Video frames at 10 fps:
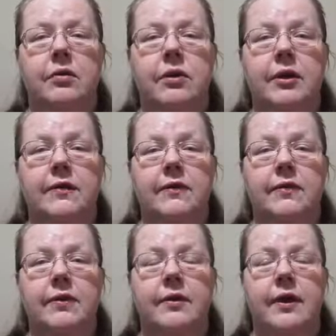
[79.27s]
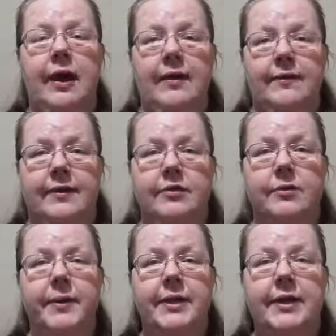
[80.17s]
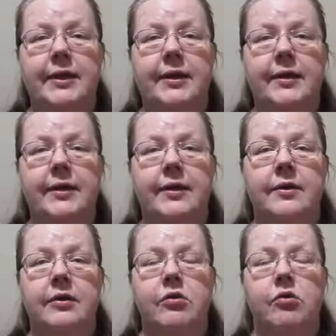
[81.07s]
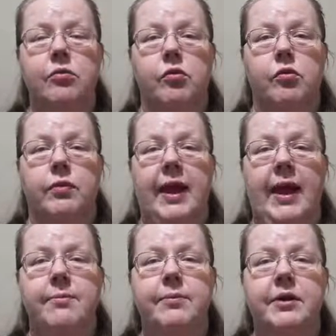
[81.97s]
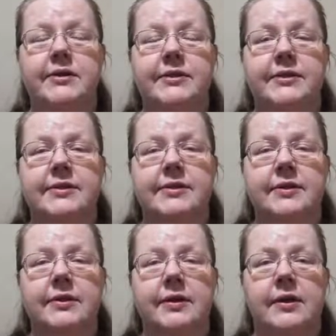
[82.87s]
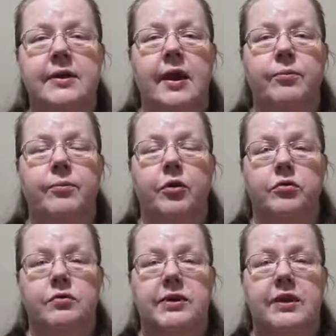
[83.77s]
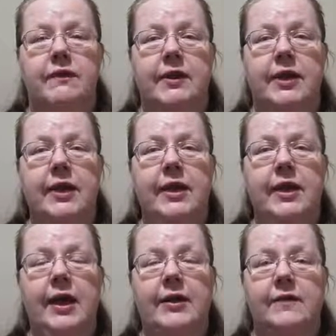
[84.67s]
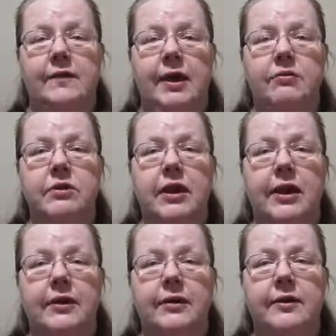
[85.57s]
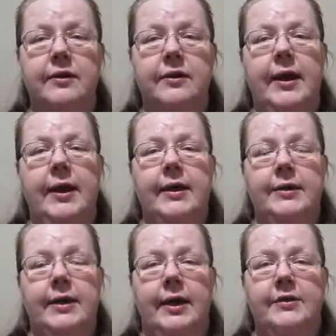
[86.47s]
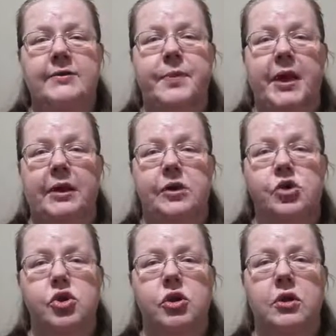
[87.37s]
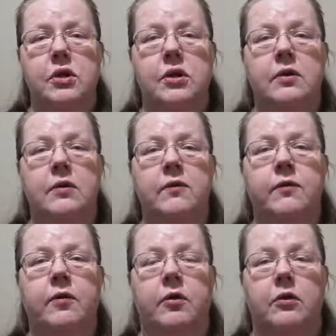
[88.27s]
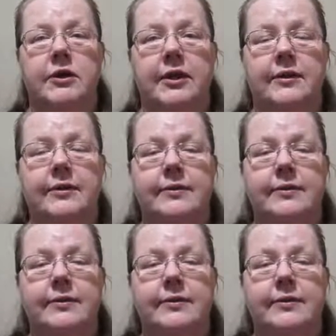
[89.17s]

with Encyclopedia, new movie Embers, bonus D V D and soundtrack, and nice package for all that.